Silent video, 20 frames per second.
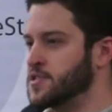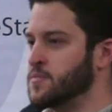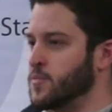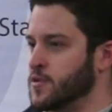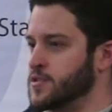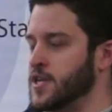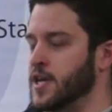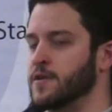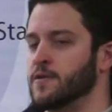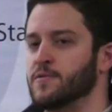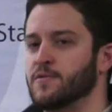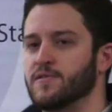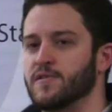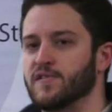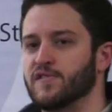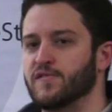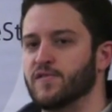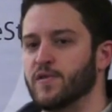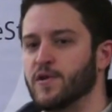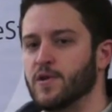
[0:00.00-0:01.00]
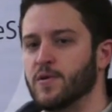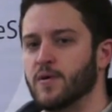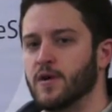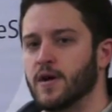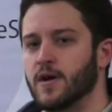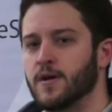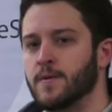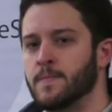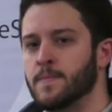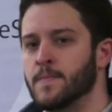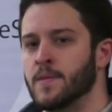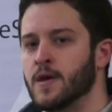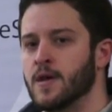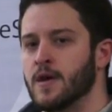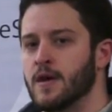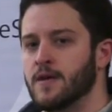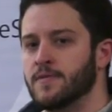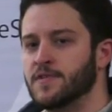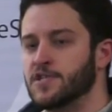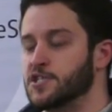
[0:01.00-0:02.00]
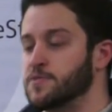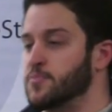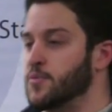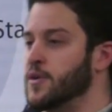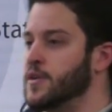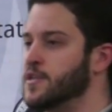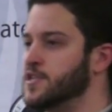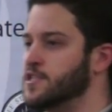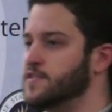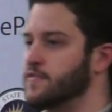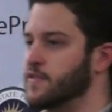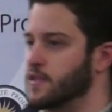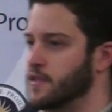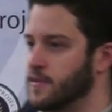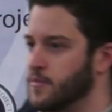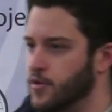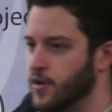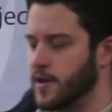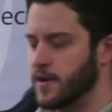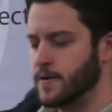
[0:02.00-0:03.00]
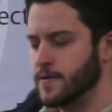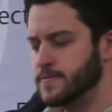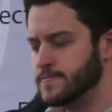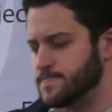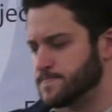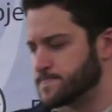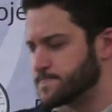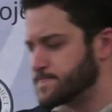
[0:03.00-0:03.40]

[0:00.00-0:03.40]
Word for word: some more technical things for you. Um, the springs for the Liberator.